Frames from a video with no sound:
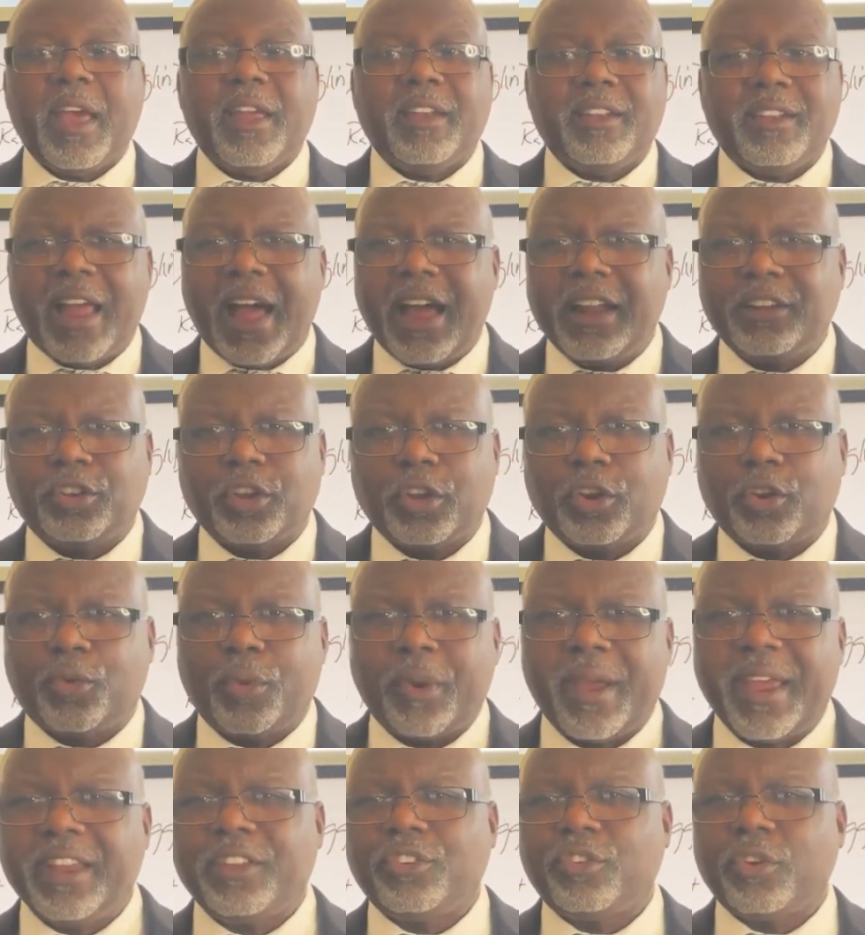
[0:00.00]
Not to
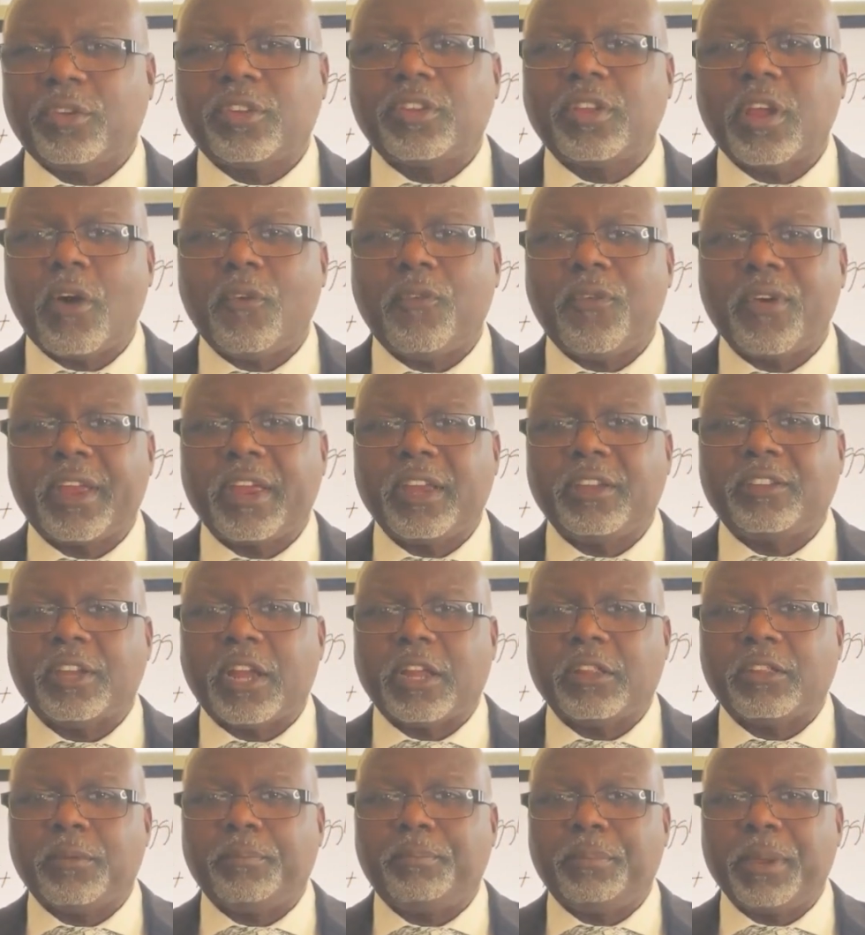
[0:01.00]
grade yourself against
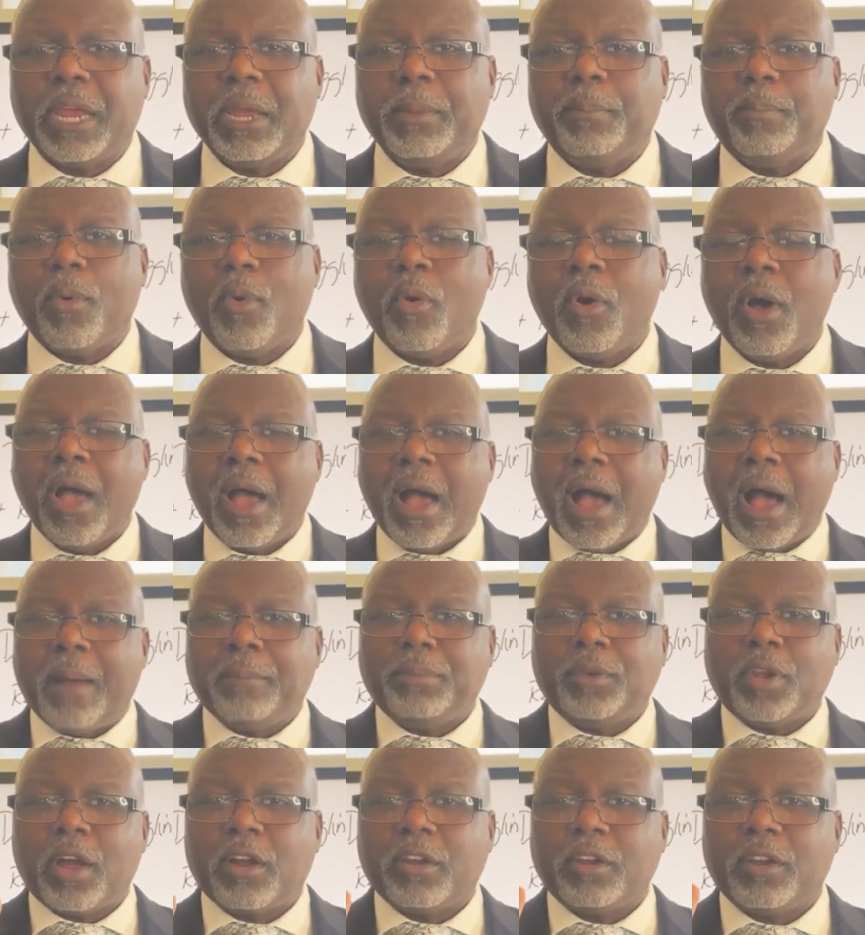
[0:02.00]
other people.
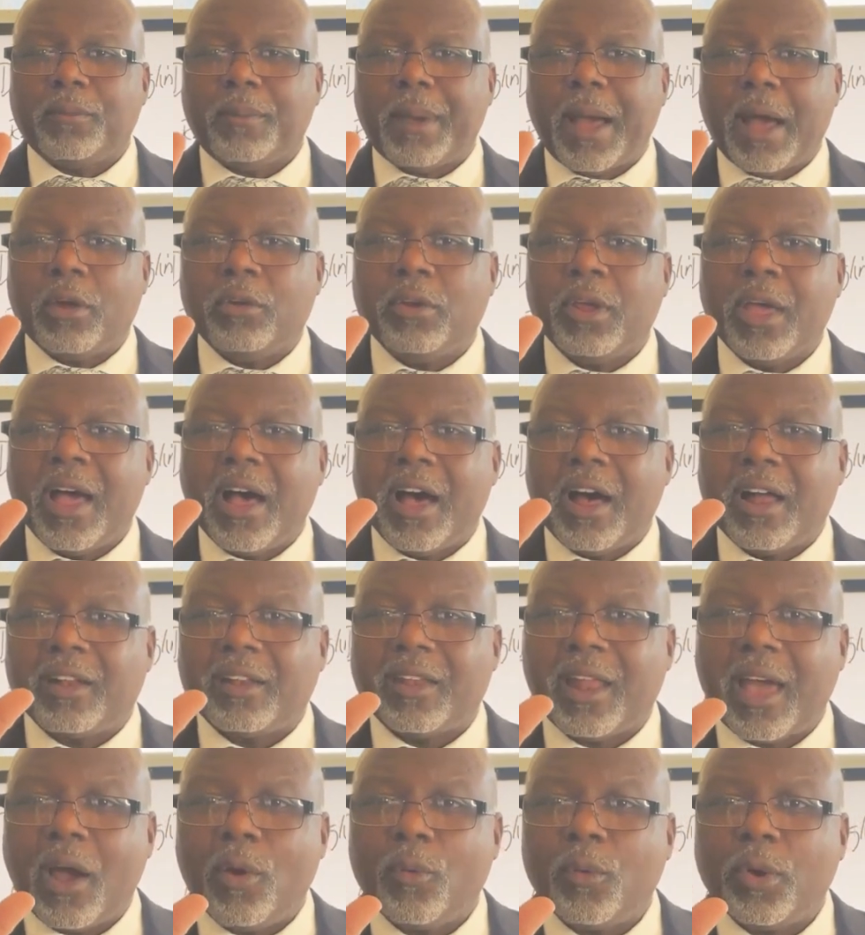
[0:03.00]
I'm talking about
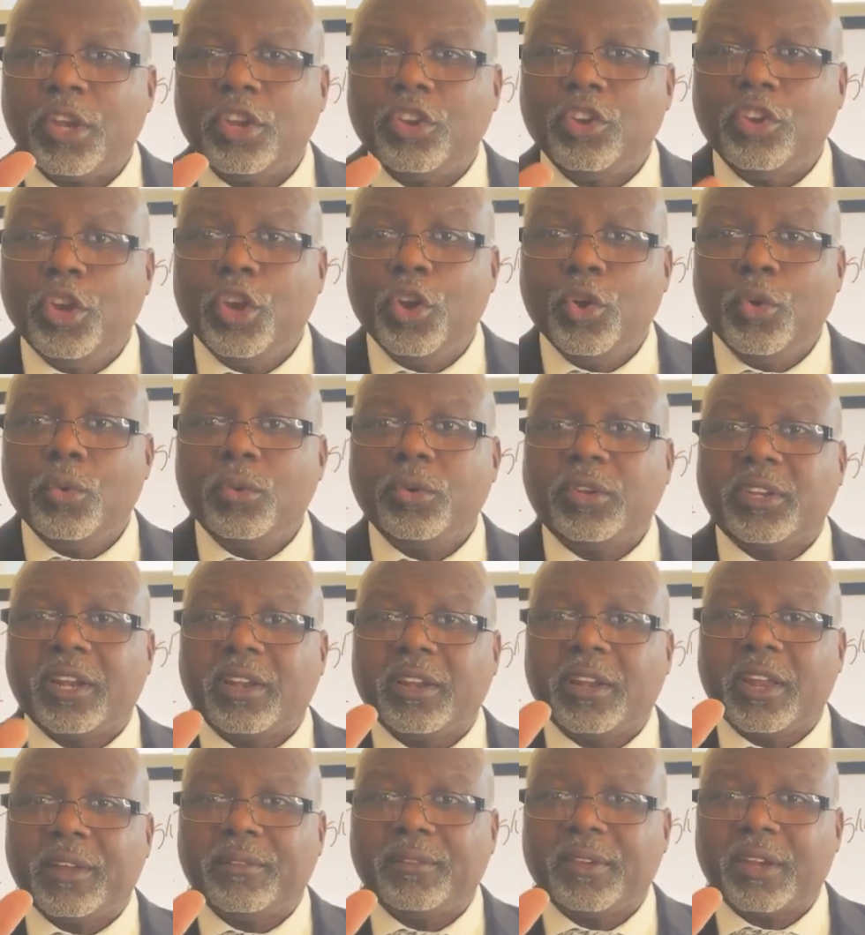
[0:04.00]
allowing you to
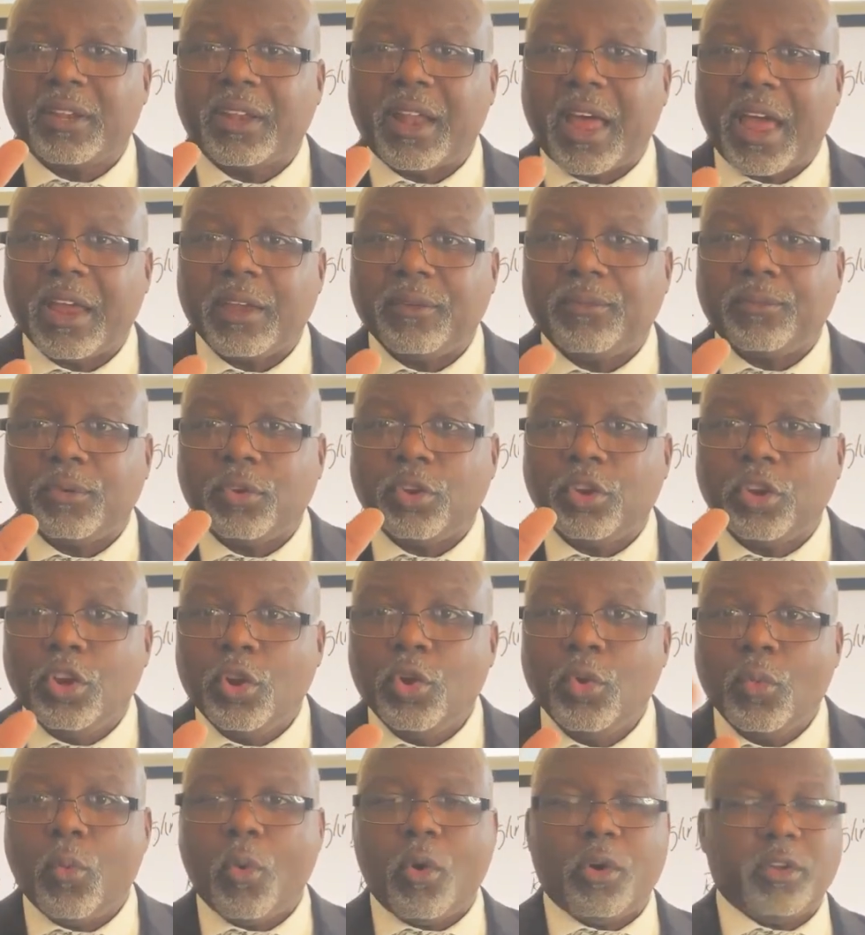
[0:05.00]
live the life
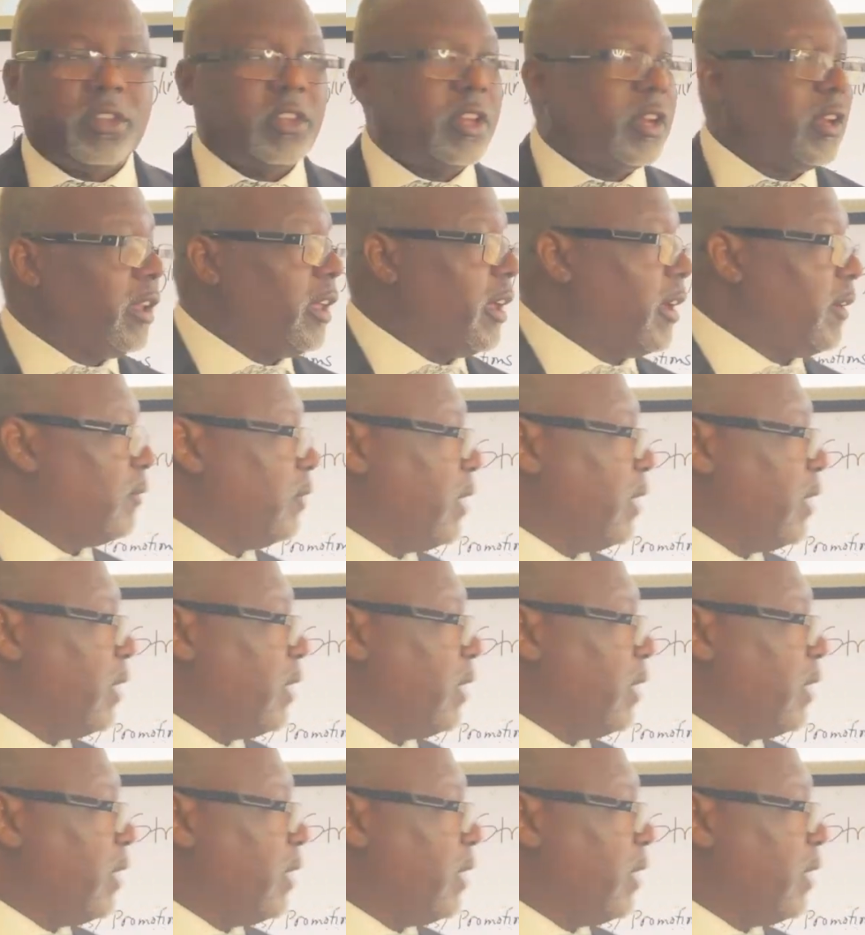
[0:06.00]
you want to live.